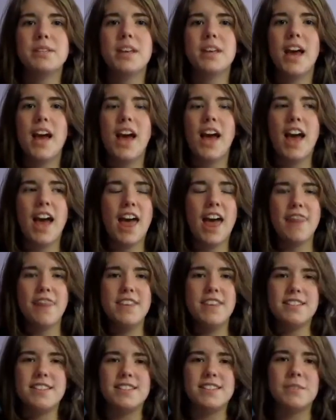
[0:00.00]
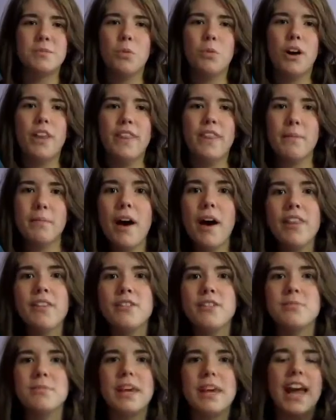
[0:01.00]
This isn't one that bothers me.
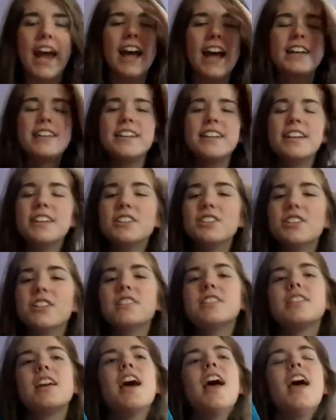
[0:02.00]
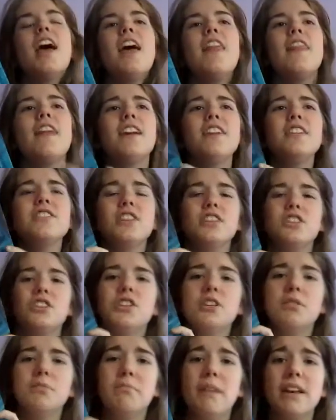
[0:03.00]
And it's just, that is such a good
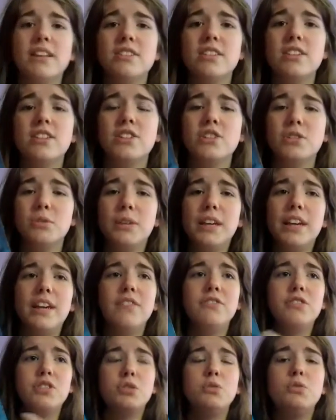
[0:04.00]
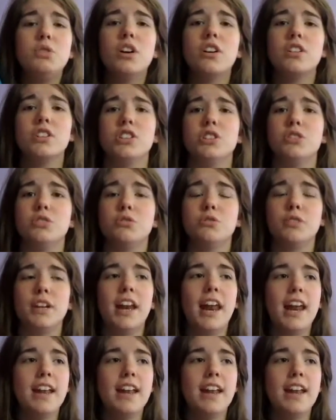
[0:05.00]
message to give to young children. It's like,